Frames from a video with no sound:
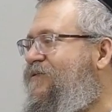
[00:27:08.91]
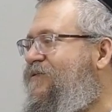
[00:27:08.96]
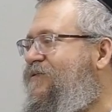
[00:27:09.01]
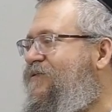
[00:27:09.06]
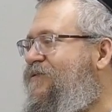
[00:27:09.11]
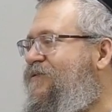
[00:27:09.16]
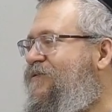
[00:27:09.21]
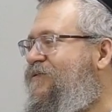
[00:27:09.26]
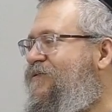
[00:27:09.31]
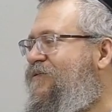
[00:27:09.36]

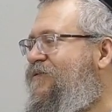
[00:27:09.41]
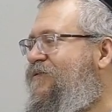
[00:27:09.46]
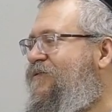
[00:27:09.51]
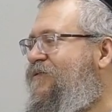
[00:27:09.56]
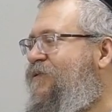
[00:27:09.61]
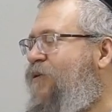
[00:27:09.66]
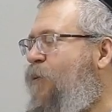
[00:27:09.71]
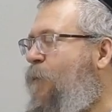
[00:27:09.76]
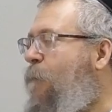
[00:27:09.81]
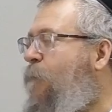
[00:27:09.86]
It's the
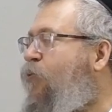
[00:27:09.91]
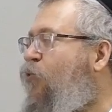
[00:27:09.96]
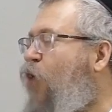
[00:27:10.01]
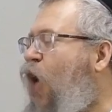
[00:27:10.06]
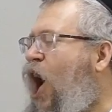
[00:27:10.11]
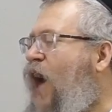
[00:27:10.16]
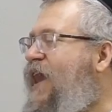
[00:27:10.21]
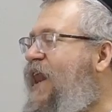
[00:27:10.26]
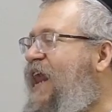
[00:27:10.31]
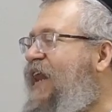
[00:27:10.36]
opening
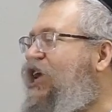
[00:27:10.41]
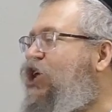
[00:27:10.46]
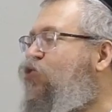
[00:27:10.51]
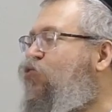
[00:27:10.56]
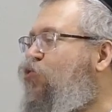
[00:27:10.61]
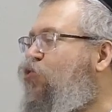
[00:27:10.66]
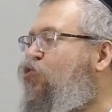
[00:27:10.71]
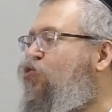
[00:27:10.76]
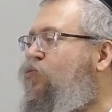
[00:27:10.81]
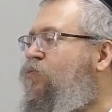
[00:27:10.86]
verse in the
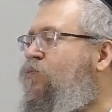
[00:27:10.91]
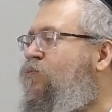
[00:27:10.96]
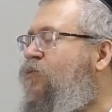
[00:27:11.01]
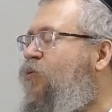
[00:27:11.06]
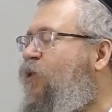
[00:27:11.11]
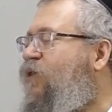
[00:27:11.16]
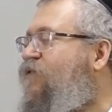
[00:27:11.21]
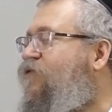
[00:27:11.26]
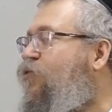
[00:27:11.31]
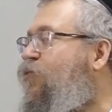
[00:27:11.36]
Yom Kippur
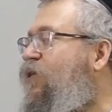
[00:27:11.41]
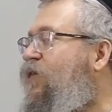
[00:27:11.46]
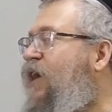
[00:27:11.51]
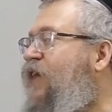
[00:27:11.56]
prayer.